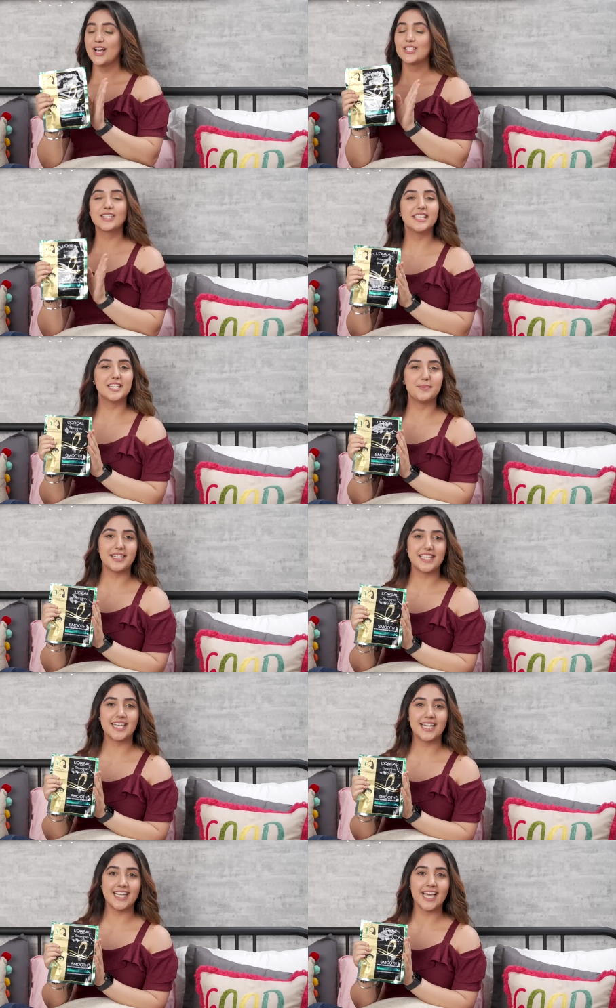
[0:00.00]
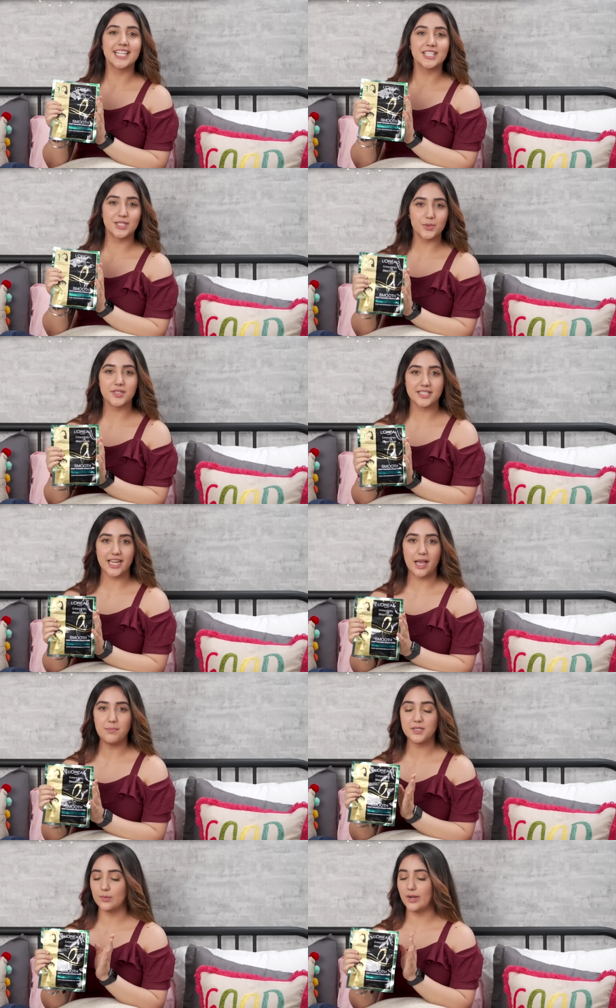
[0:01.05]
So this basically has two steps.